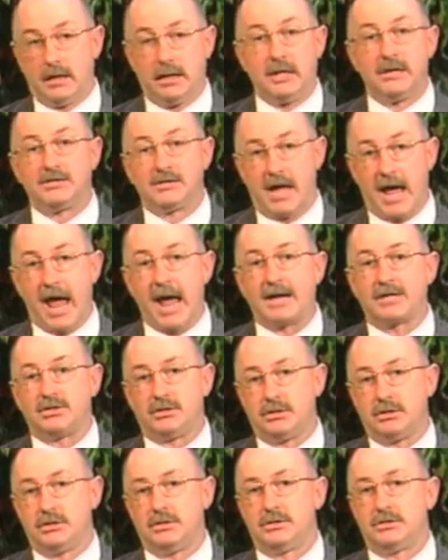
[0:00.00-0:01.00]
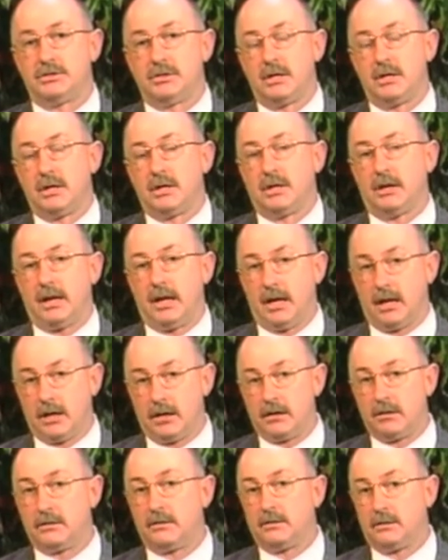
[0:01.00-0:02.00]
his actions
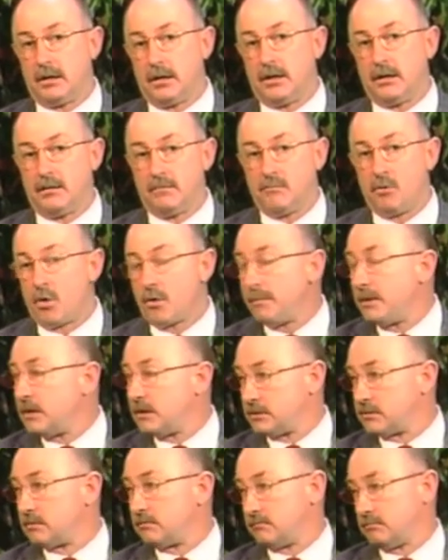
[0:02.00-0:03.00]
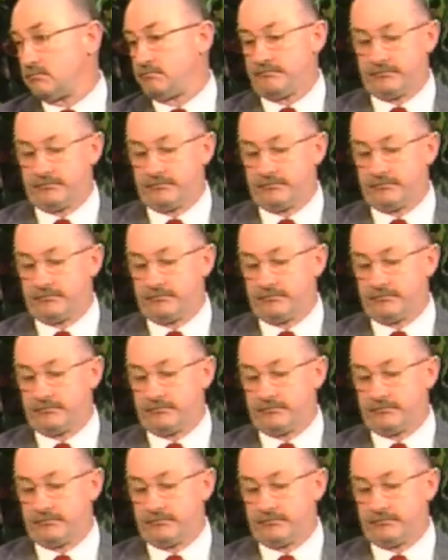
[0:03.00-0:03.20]
and Mormonism.